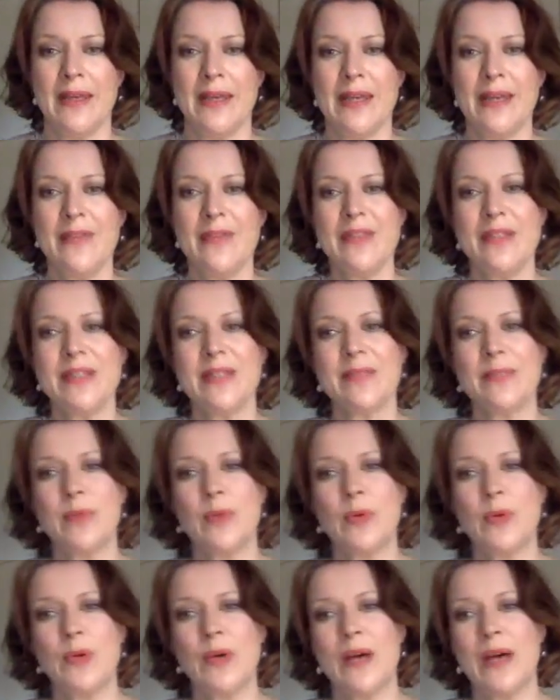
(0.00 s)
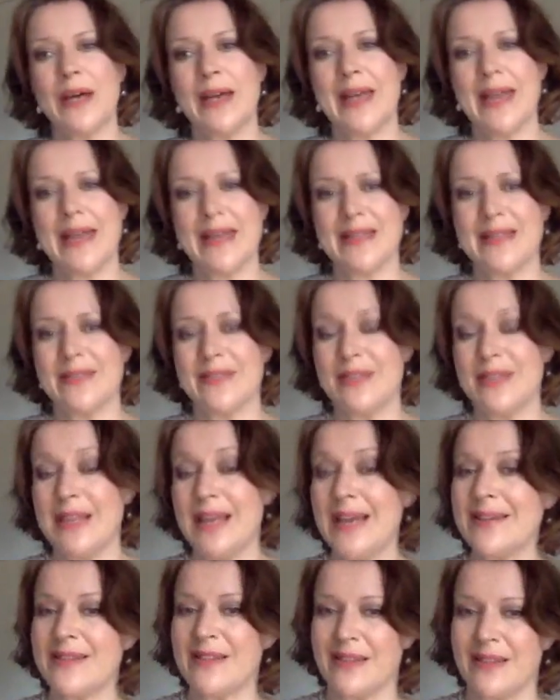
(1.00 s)
If it is more a case of the
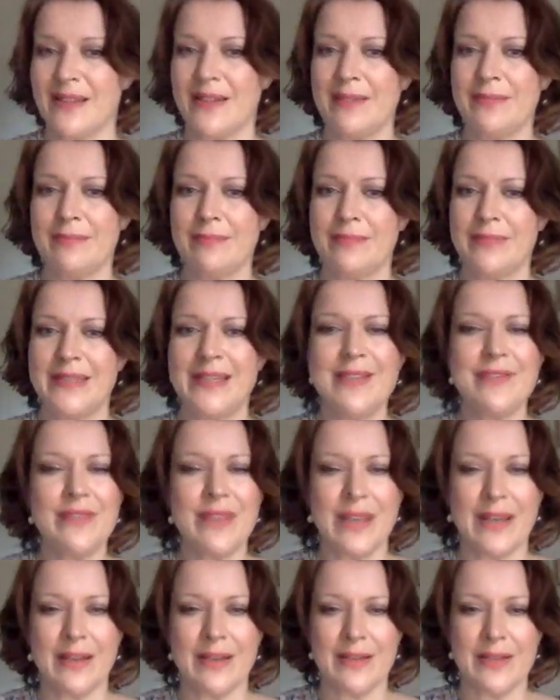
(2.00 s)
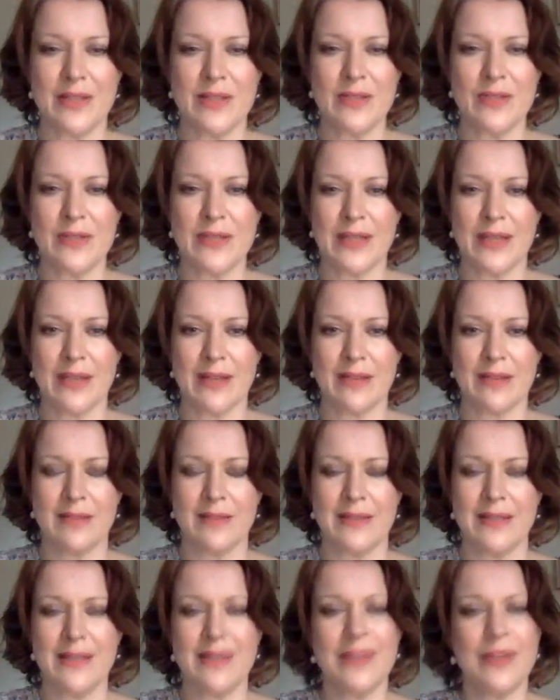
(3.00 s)
latter, living
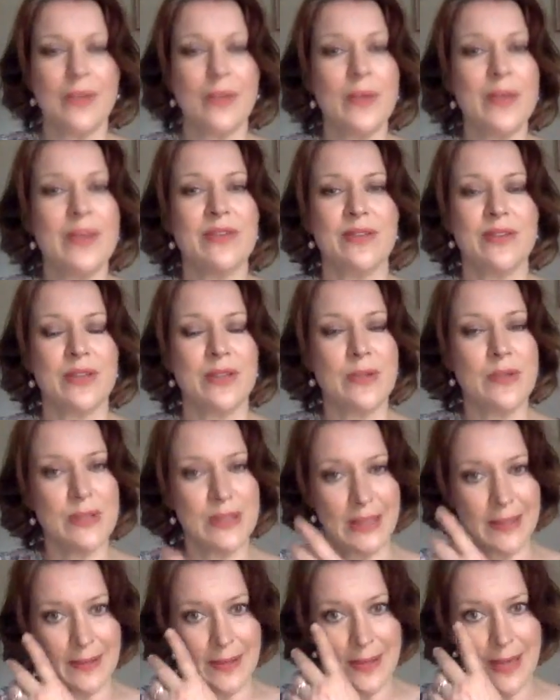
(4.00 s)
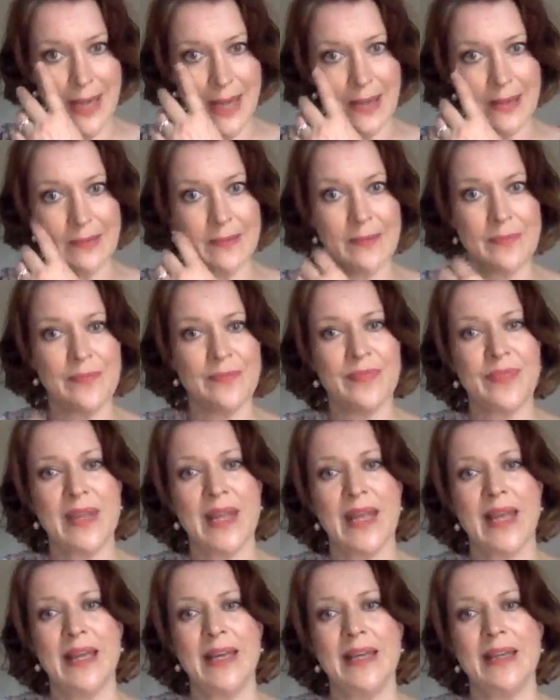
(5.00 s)
with and using the nail,
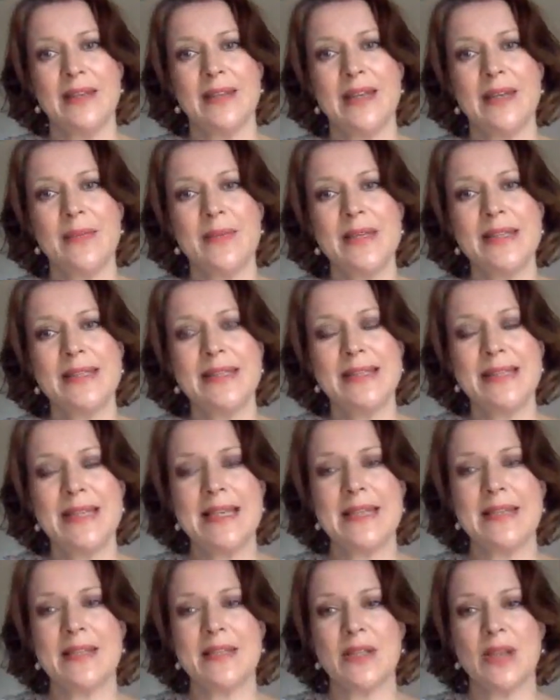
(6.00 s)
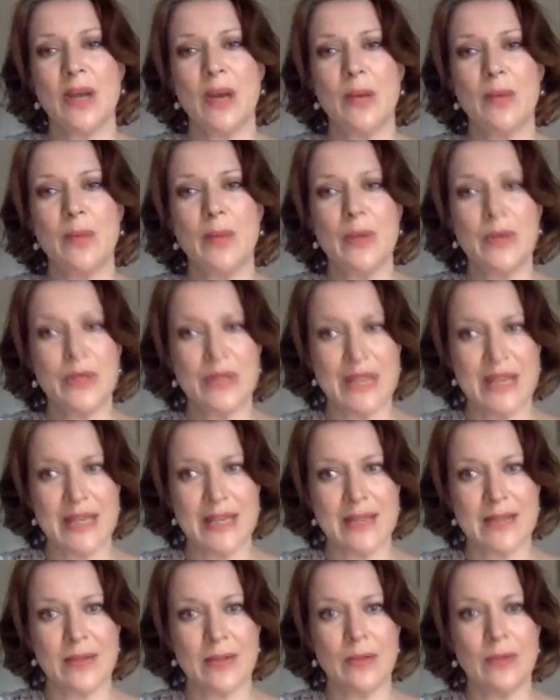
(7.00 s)
then we see that our
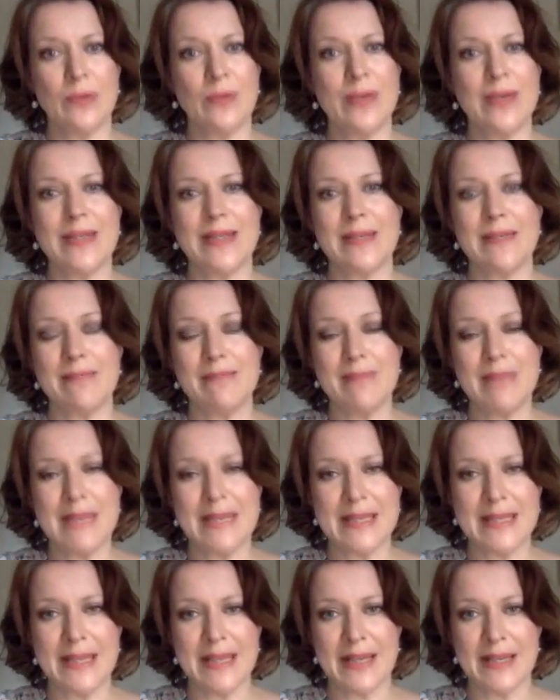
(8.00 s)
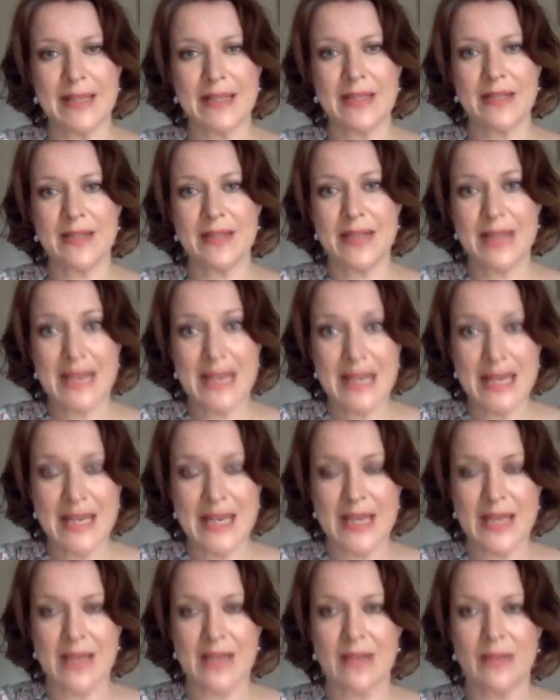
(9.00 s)
bodies already mediate
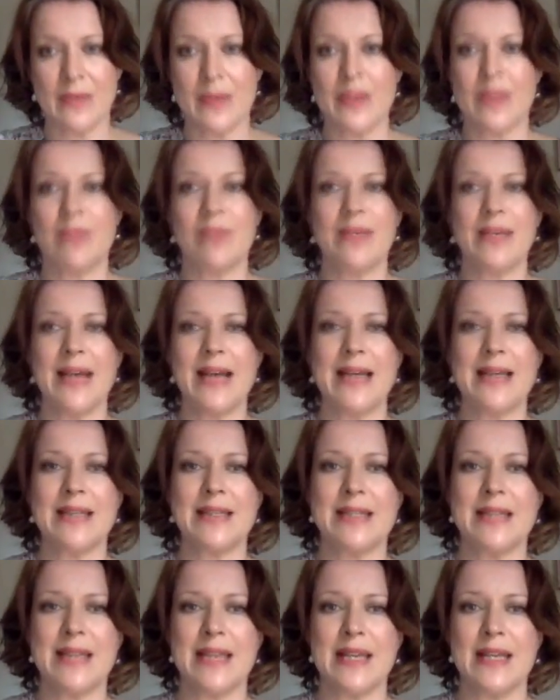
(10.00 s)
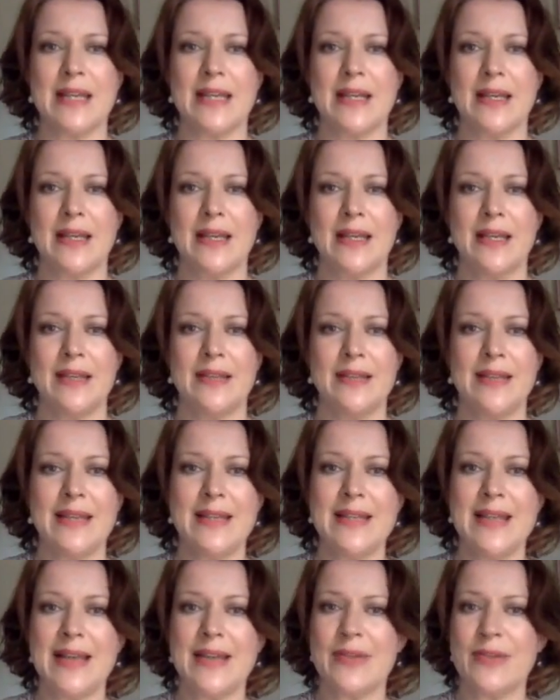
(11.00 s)
thinking with reality. They
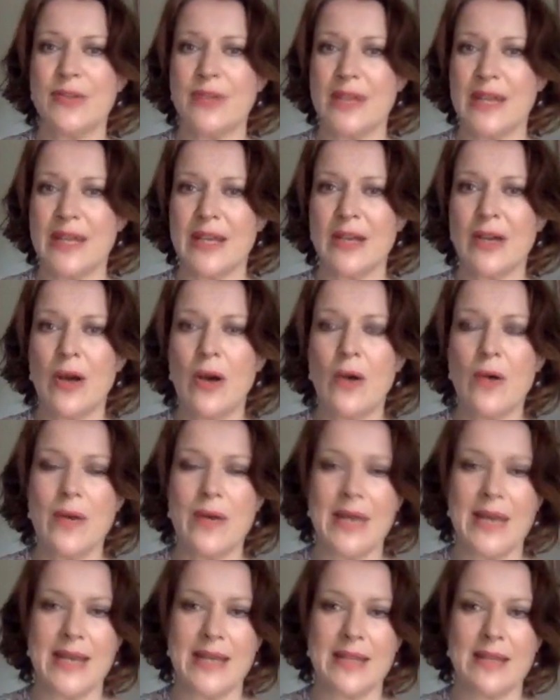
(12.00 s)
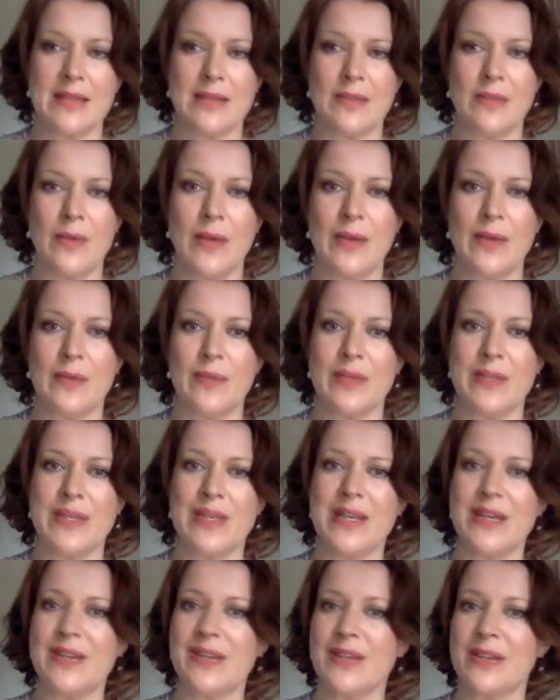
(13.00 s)
naturally correlate the one with
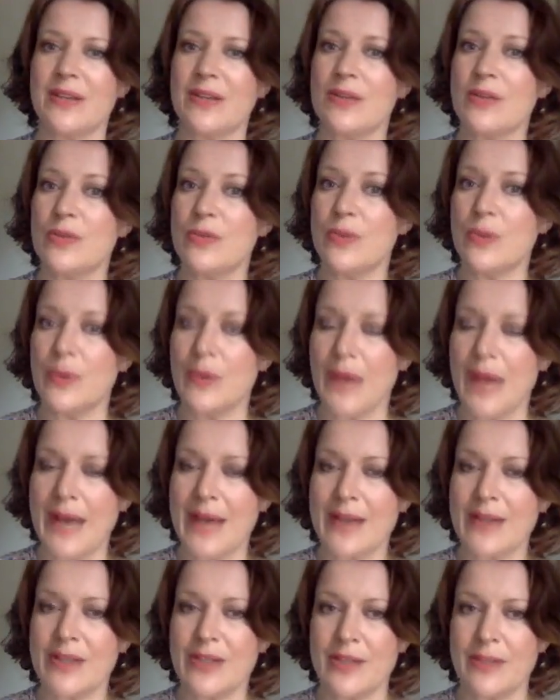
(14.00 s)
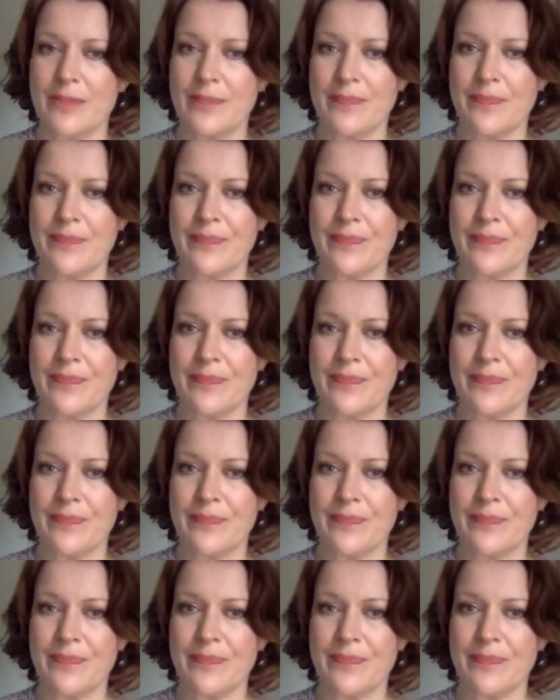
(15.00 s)
the other through action.